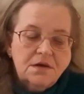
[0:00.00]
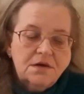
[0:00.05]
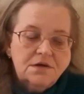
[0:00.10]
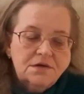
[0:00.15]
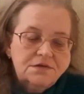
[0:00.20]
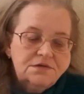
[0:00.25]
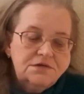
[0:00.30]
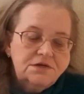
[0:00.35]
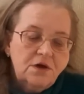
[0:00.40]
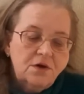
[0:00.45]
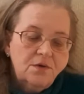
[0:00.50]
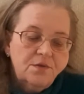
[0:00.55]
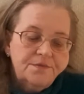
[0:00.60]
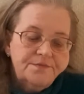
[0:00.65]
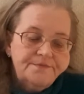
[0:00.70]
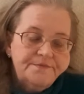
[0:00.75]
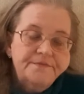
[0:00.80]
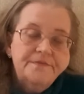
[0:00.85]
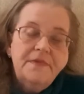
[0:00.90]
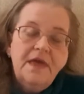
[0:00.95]
So,
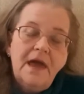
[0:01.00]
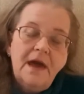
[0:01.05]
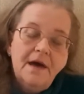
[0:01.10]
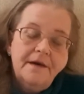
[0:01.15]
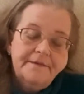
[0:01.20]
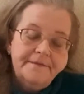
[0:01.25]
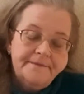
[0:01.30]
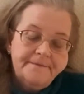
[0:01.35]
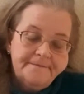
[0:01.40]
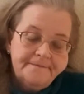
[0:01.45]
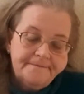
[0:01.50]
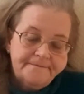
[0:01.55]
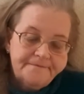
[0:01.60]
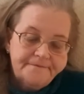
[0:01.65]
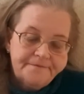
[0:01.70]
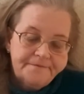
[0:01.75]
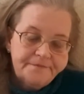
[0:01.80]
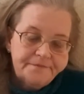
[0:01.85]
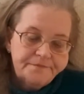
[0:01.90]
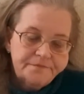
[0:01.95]

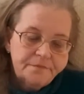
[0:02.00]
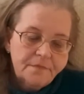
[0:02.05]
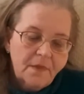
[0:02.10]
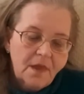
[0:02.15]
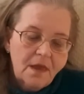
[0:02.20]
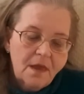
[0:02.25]
yeah.